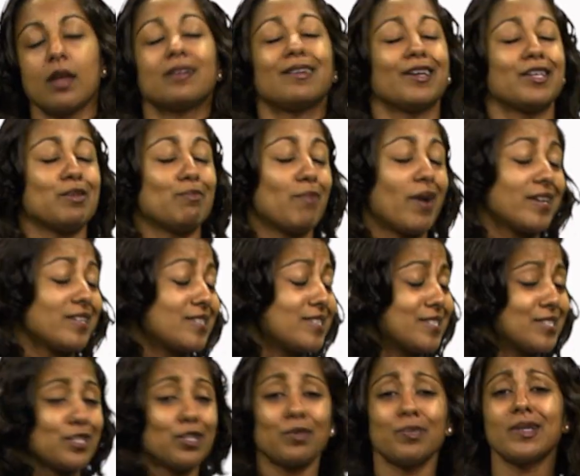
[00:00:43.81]
Now, you might
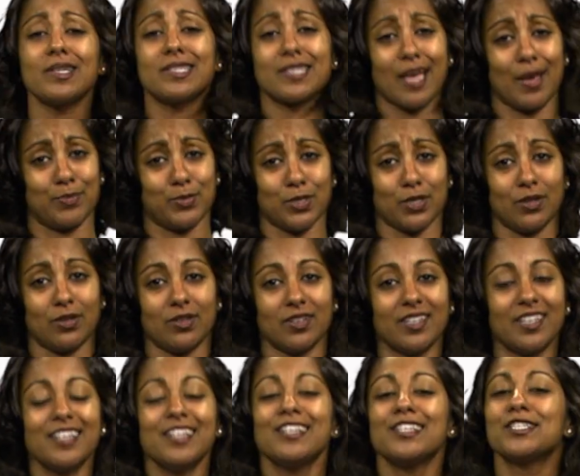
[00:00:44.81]
still be skeptical.
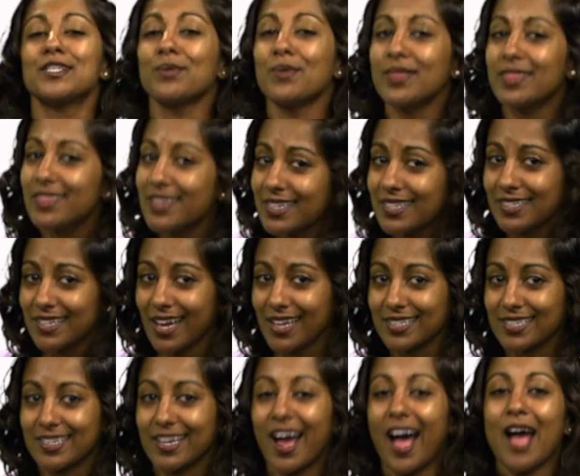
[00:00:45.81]
So in this
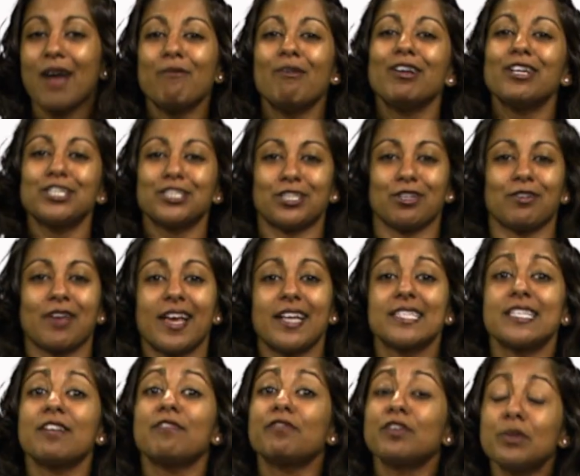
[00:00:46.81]
lesson, I want to
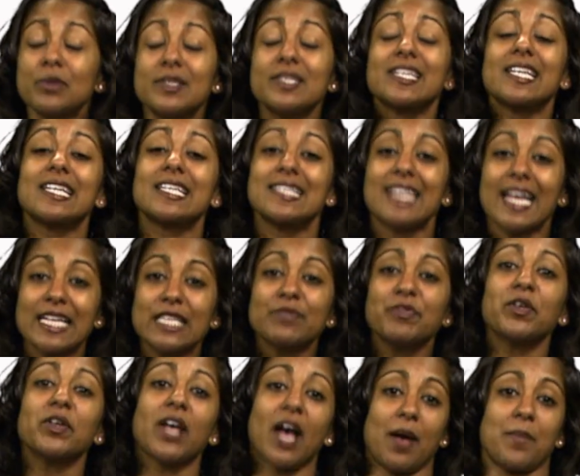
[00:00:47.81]
showcase a few
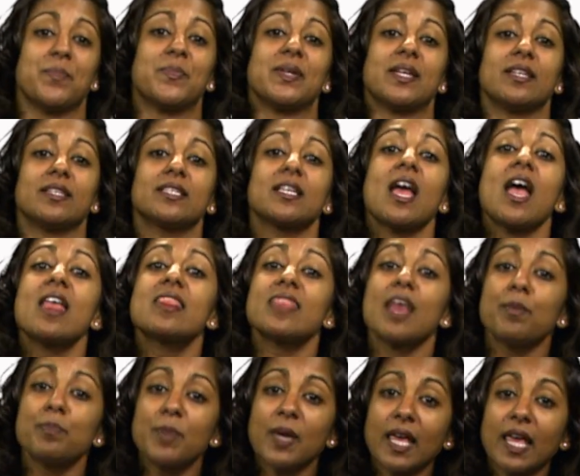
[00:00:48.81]
successful companies
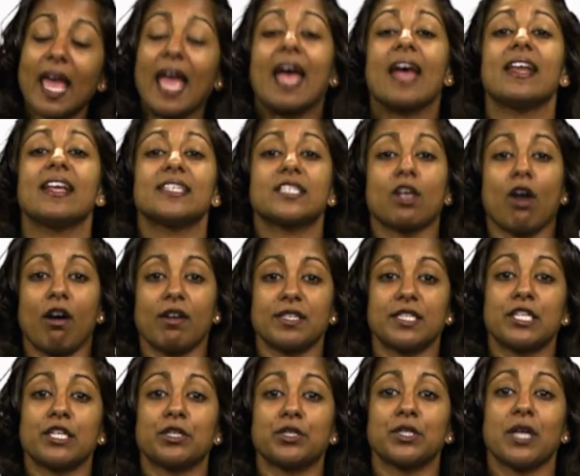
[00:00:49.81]
that began as
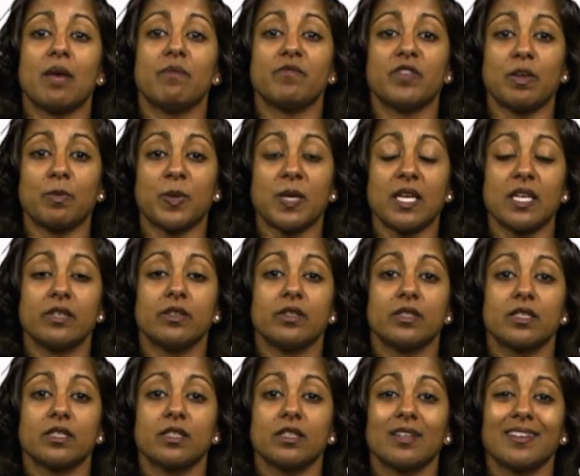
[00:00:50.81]
Concierge M V
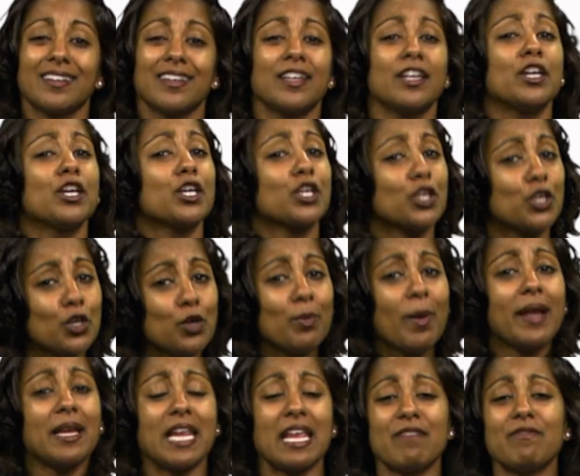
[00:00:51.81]
Ps. You
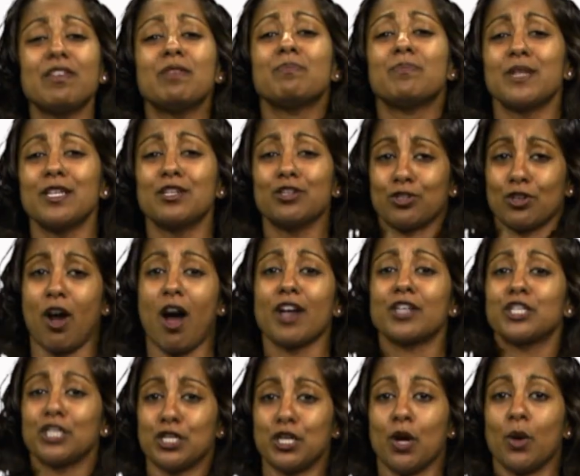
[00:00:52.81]
might even be
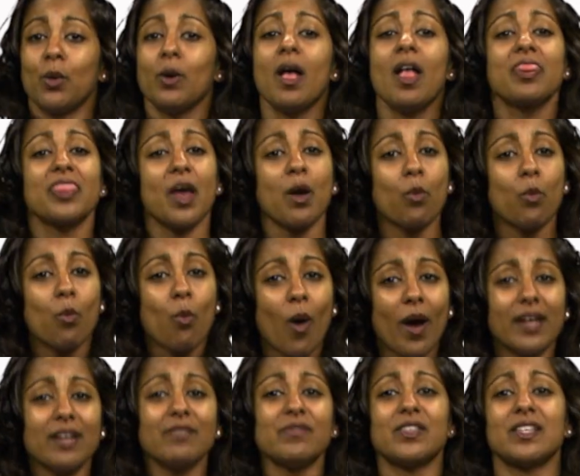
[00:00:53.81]
shocked to know that
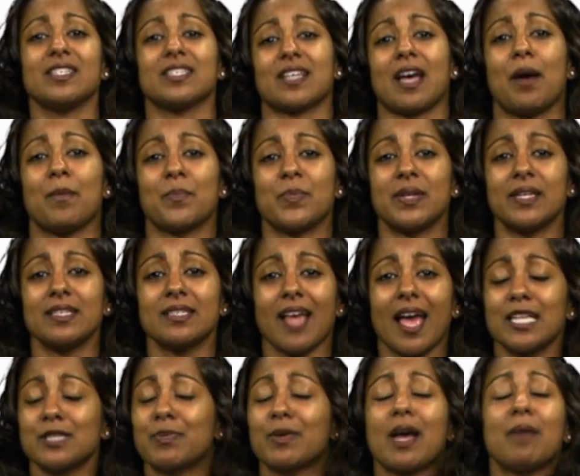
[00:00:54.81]
one of these companies
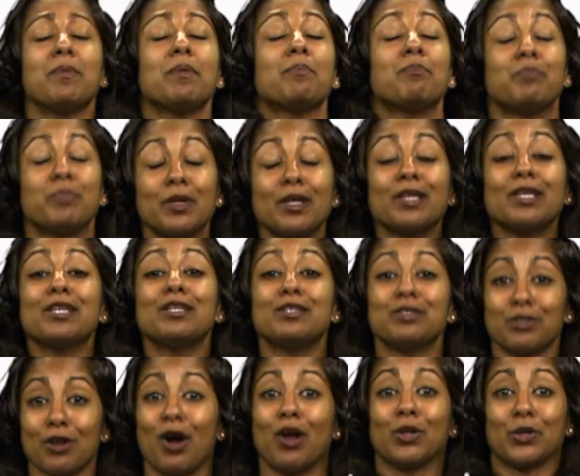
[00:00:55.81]
has become a billion
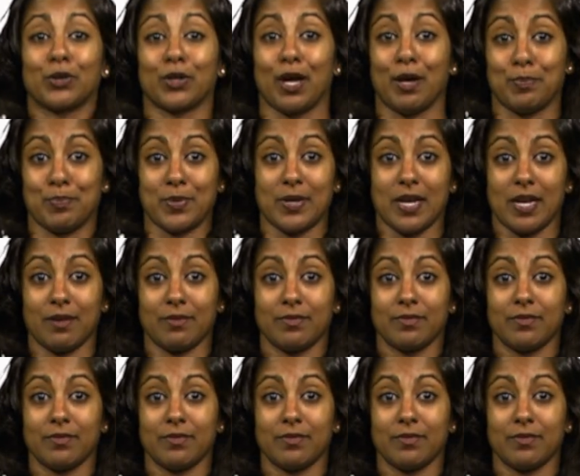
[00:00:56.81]
dollar company.